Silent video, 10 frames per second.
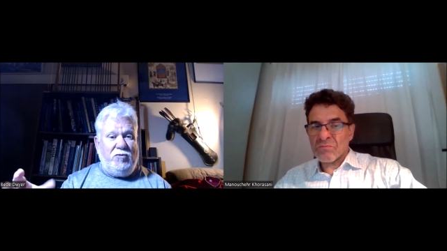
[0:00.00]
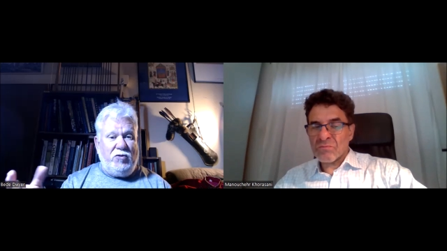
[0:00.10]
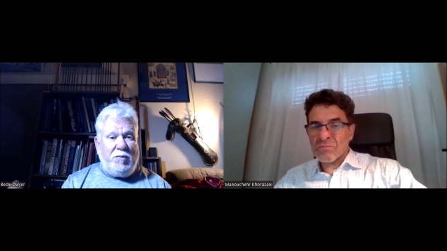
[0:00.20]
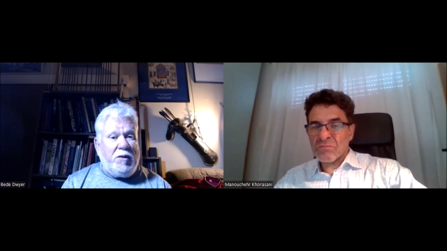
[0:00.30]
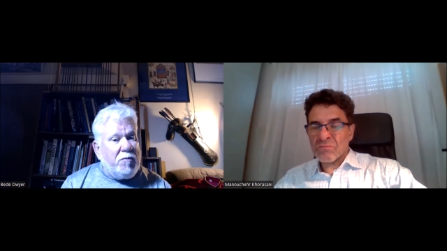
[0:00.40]

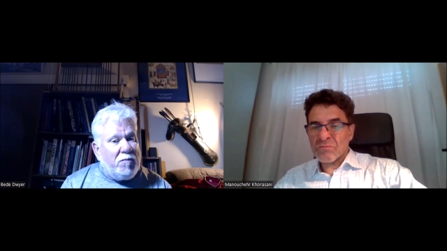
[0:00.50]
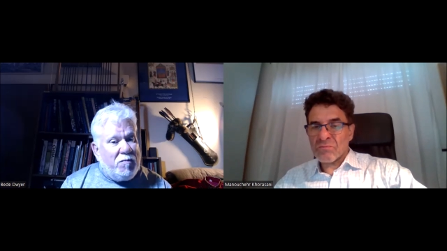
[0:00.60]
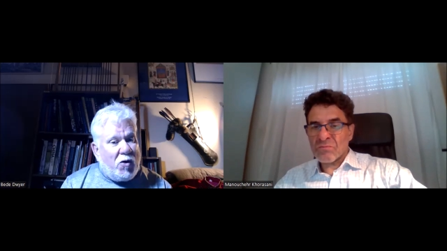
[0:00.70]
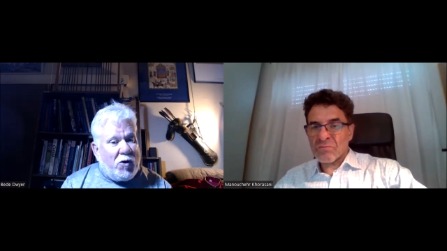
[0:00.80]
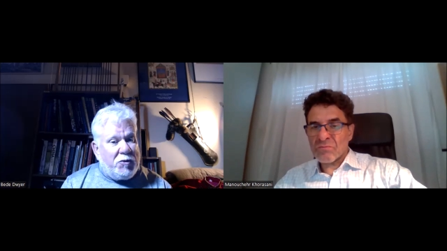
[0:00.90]
Speaker 1: from the
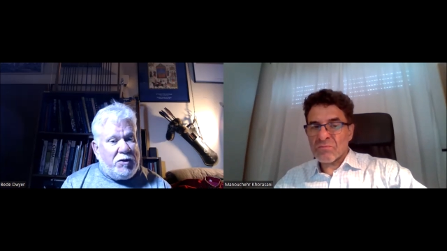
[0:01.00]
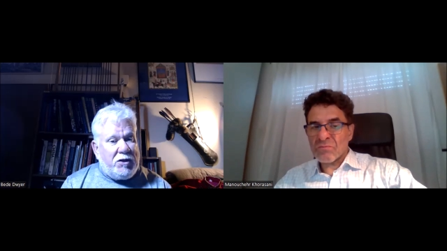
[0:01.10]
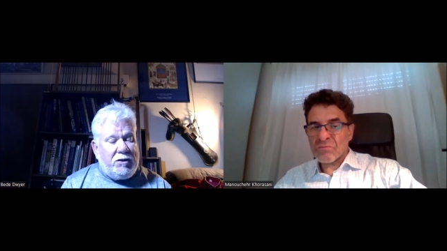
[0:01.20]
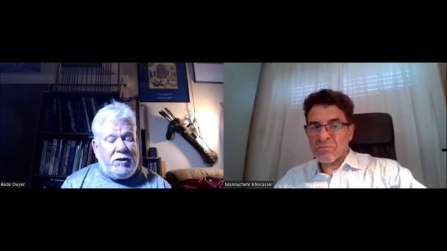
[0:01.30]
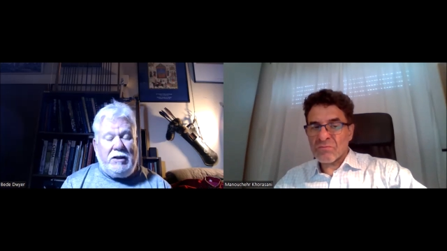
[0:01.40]
high
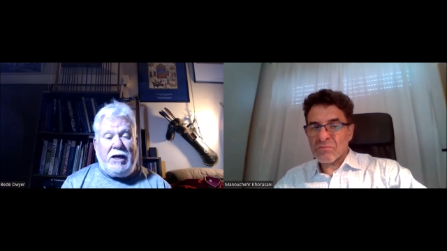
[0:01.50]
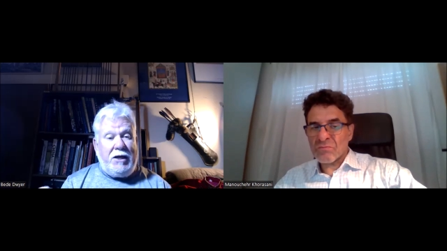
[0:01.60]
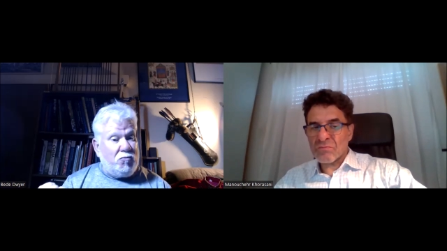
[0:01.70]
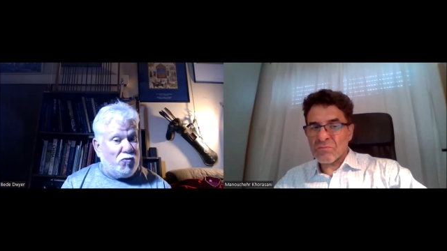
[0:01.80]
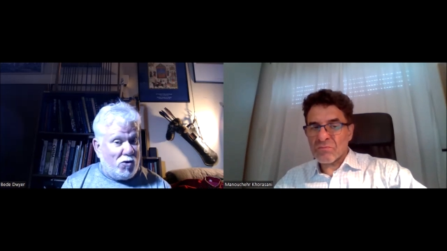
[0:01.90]
humidity
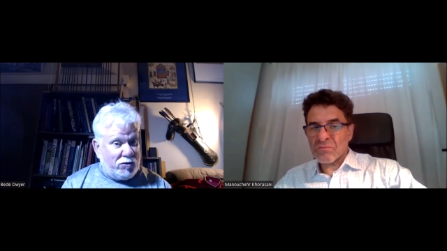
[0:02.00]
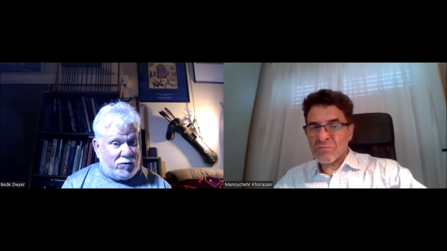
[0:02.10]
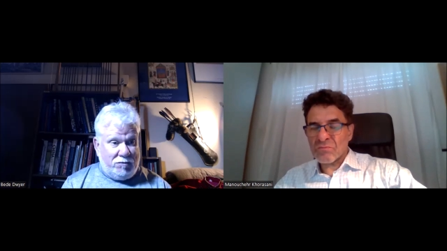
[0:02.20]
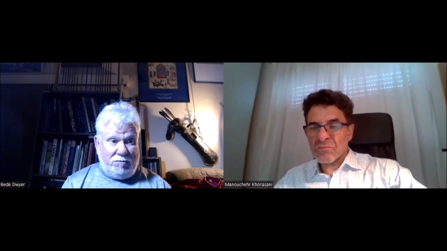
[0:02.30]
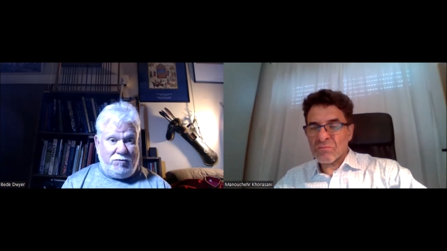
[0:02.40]
and rot
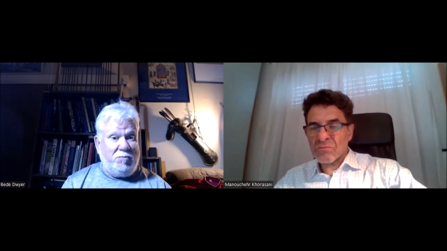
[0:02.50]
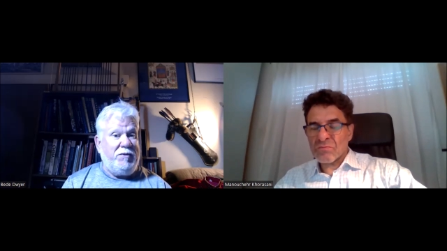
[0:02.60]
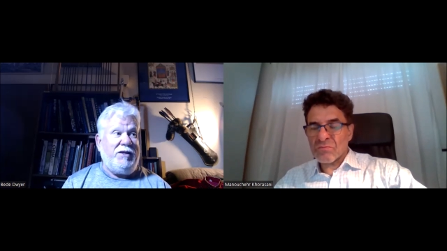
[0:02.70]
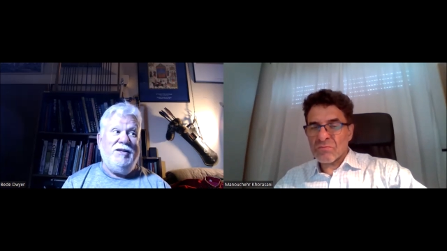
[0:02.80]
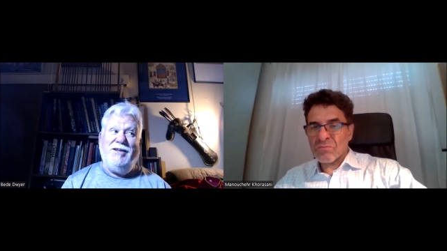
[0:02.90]
from
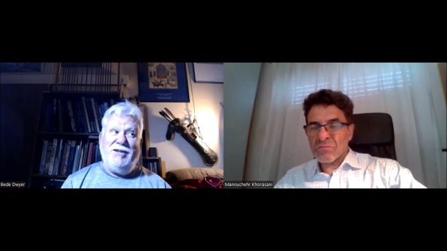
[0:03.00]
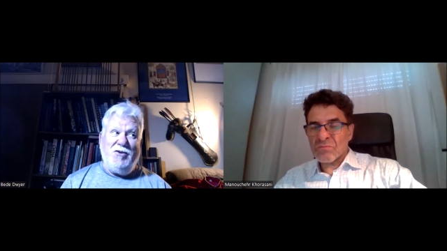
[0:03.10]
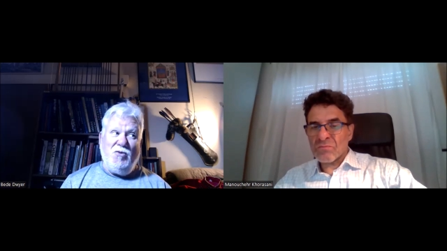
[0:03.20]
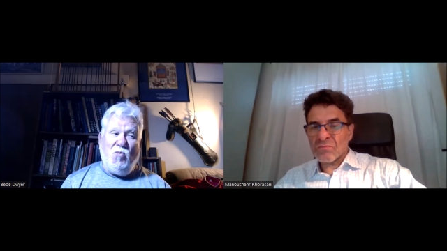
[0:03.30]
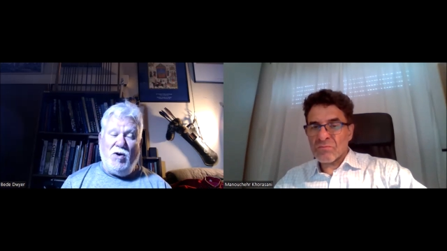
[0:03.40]
the
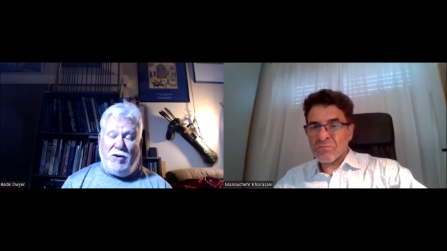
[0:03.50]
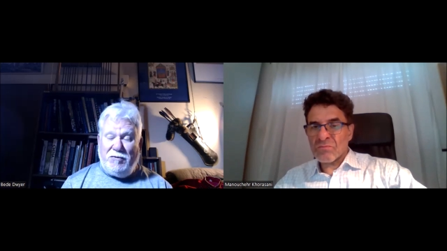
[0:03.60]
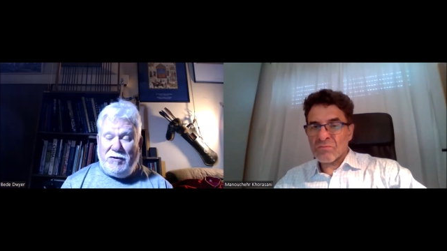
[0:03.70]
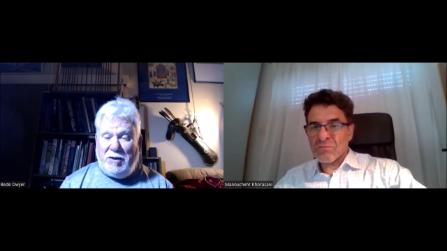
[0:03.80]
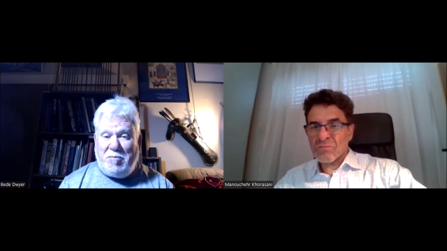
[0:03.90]

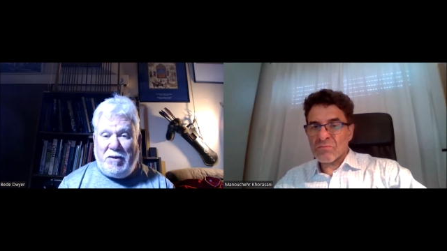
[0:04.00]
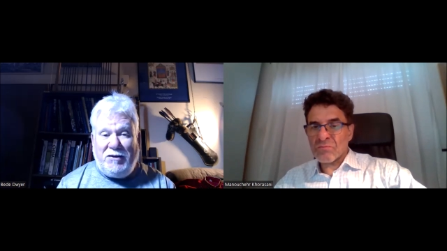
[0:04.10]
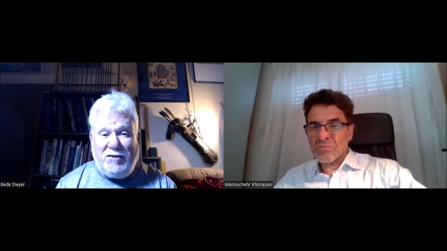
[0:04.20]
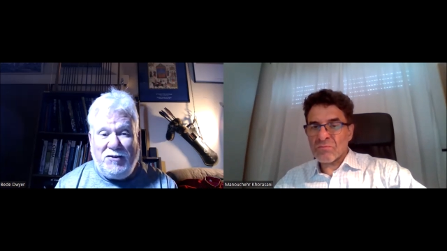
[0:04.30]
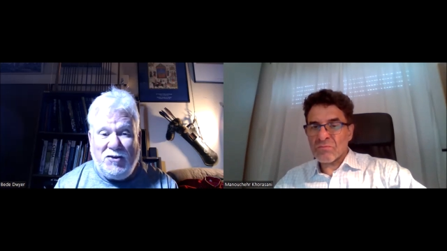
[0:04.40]
wonderfully
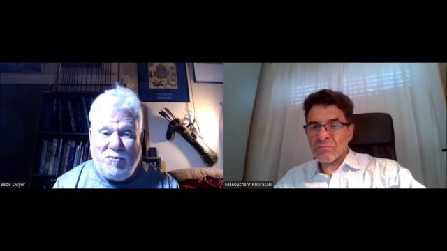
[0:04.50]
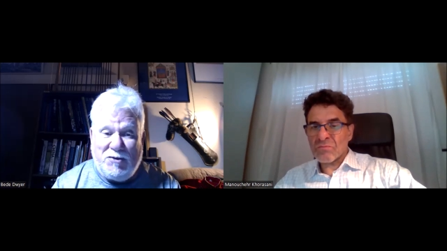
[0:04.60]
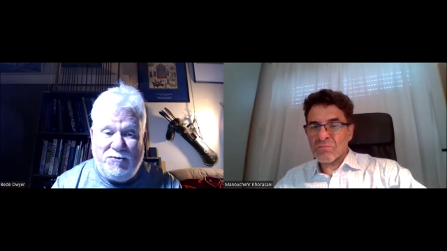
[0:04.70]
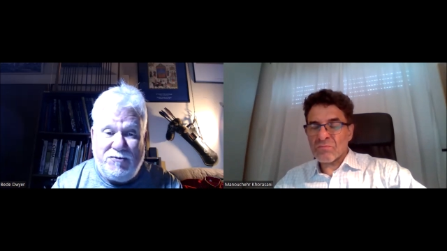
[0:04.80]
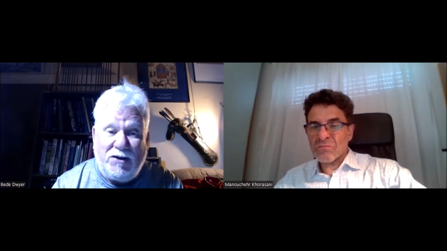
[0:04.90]
abundant
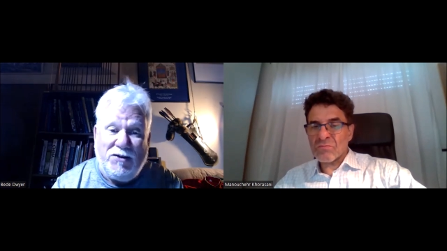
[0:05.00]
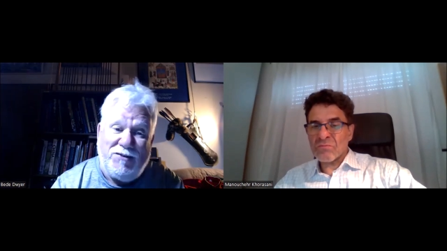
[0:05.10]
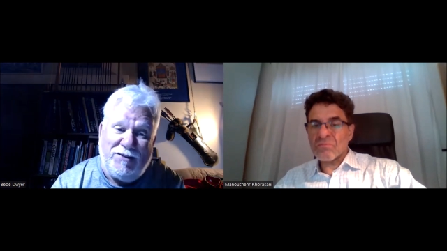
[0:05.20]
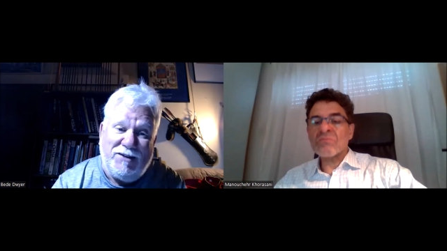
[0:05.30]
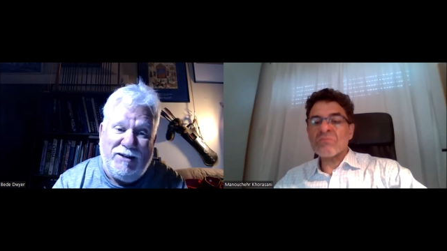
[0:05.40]
types of
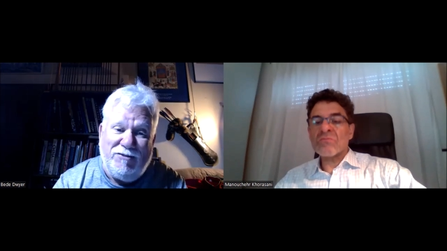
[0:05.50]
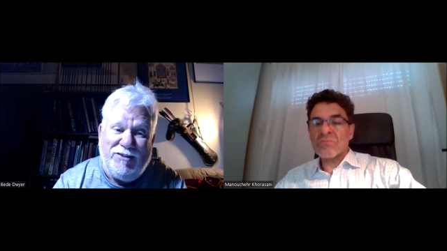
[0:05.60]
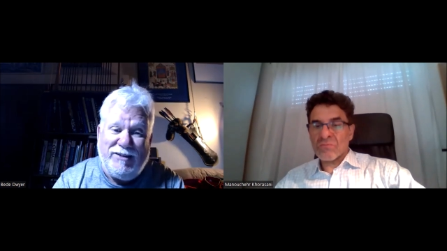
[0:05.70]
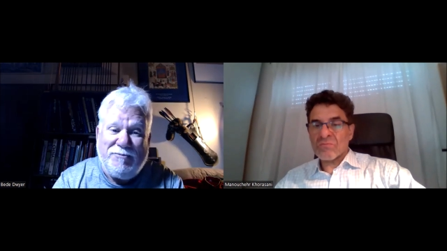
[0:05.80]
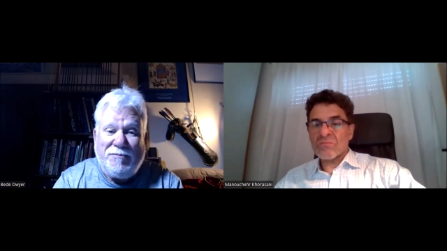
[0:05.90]
fungus that live
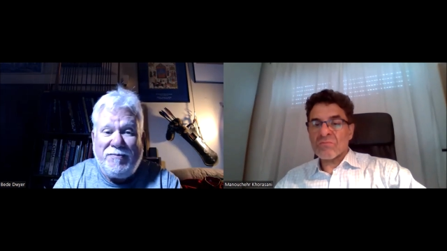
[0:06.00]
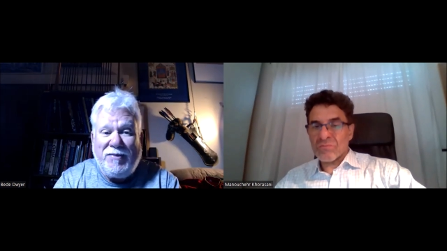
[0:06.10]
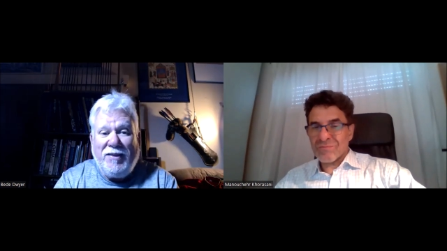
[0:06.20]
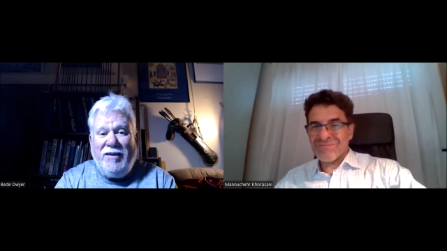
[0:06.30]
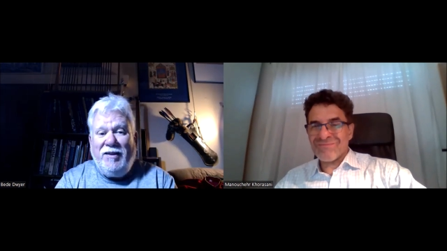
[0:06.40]
there.
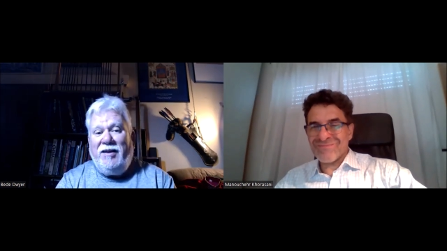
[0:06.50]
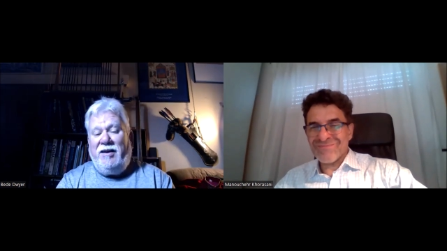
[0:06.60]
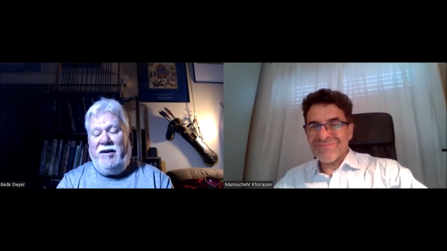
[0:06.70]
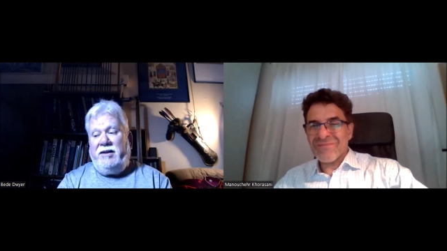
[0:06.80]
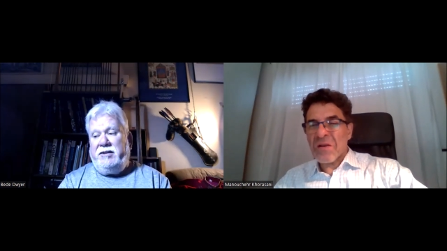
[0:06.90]

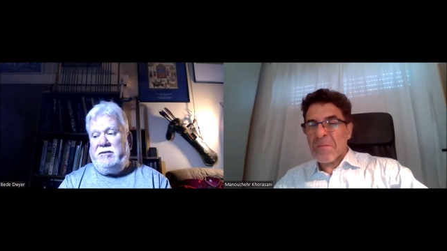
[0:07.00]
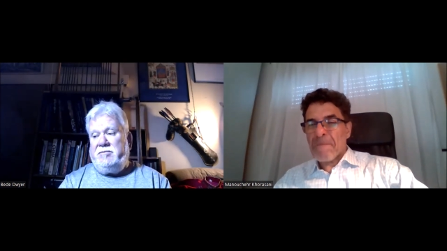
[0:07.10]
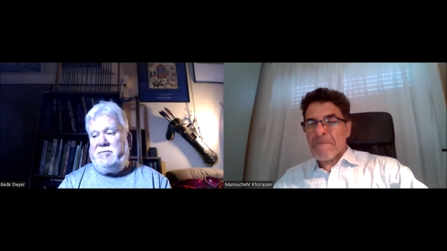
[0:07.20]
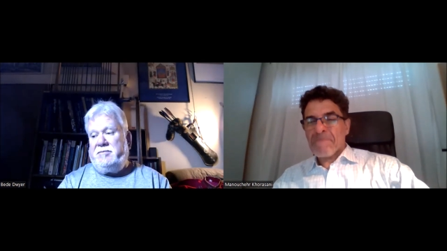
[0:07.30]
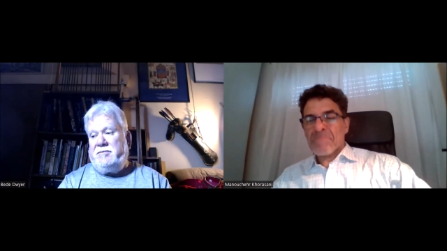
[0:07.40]

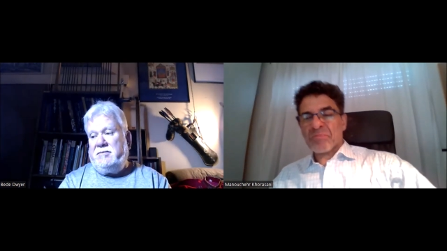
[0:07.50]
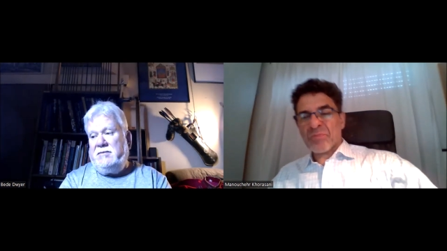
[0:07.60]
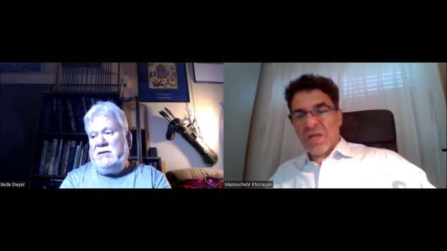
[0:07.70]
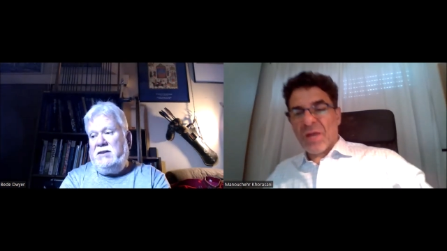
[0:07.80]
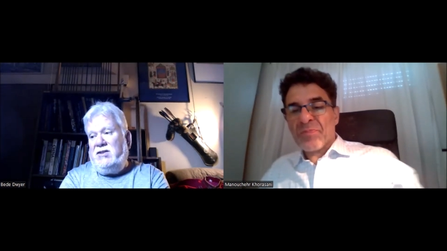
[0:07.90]
Um,
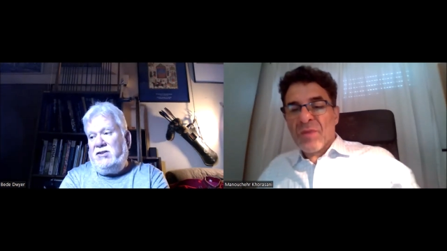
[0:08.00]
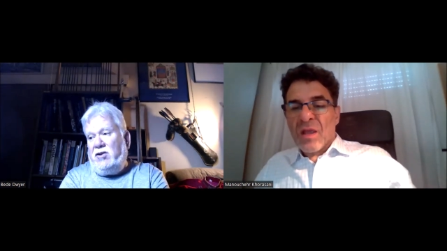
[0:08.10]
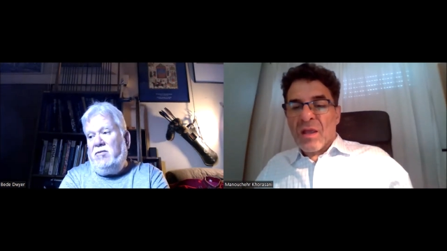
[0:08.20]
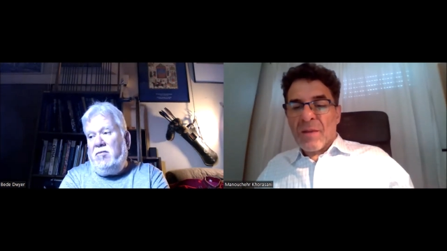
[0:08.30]
so,